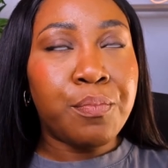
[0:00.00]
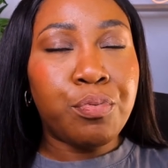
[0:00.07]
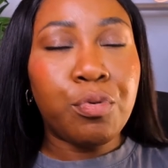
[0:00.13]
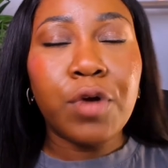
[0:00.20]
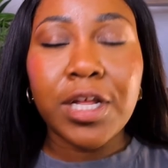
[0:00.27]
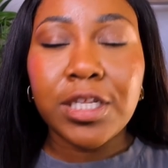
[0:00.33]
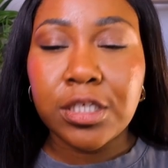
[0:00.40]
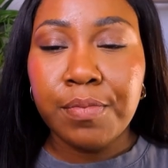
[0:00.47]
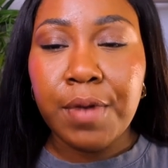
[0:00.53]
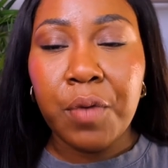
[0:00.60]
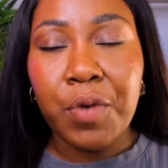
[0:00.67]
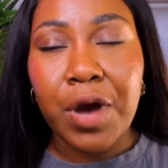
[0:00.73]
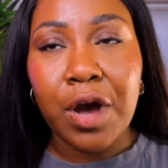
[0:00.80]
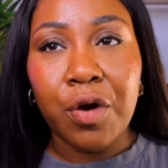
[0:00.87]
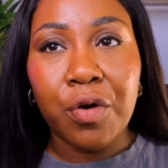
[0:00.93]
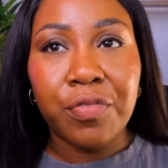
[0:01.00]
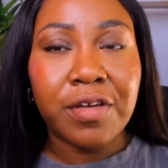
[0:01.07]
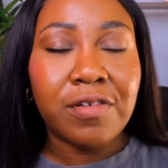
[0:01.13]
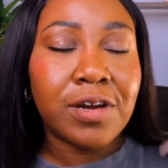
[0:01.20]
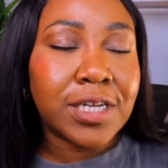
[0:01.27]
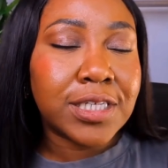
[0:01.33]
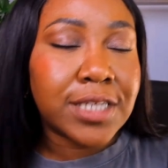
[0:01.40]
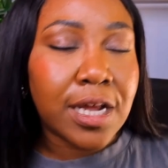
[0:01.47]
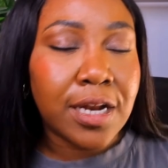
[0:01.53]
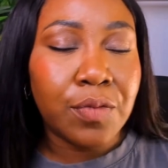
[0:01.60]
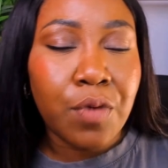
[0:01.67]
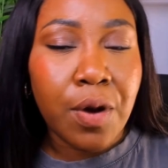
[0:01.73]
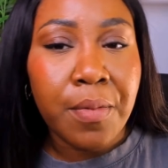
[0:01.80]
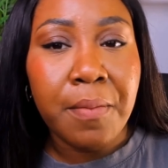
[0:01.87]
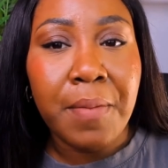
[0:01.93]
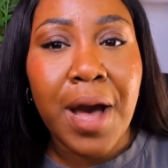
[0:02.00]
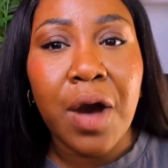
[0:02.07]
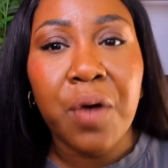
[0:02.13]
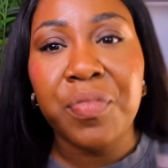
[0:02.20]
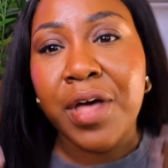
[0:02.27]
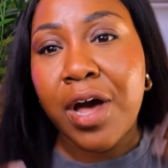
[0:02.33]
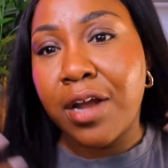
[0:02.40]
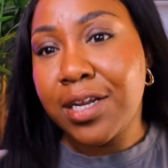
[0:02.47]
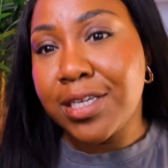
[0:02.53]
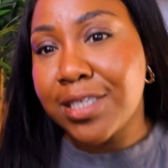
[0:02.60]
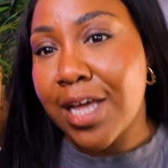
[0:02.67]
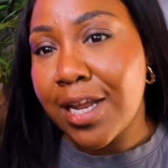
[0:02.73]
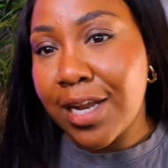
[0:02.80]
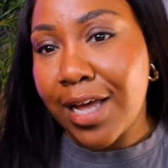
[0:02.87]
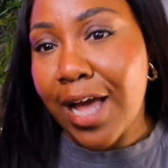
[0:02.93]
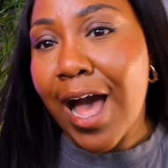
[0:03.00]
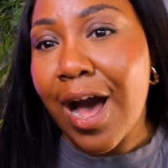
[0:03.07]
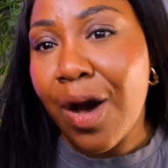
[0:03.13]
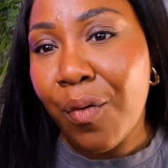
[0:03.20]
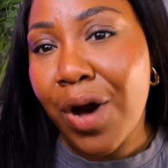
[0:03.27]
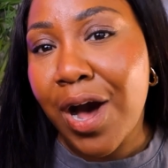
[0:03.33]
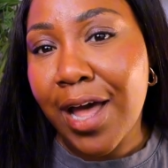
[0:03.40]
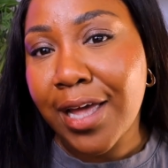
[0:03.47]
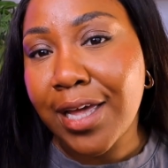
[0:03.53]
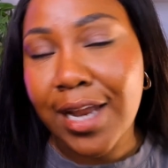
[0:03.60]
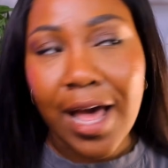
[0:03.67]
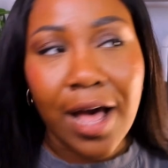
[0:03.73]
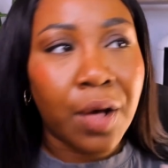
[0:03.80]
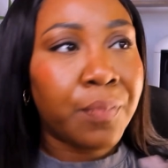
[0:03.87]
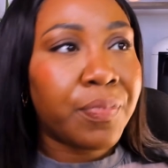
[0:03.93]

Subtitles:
brought into my world. They're understanding what I'm about. They're understanding how I can help